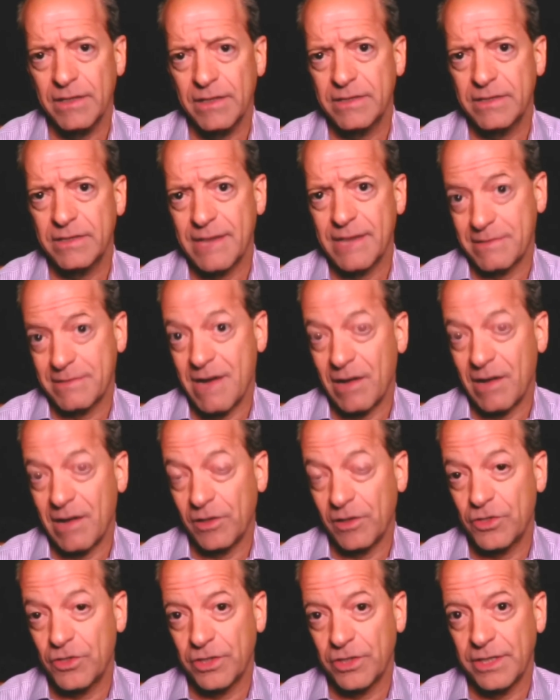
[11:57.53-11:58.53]
the
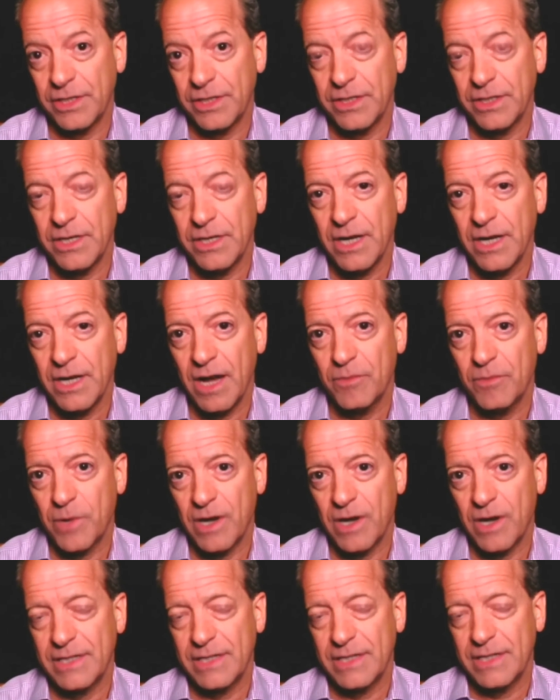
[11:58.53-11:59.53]
technology of
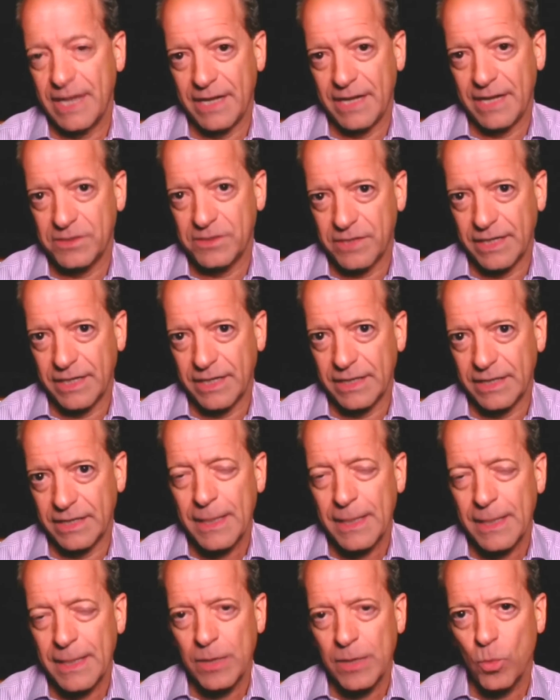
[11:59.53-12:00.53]
broadcasting,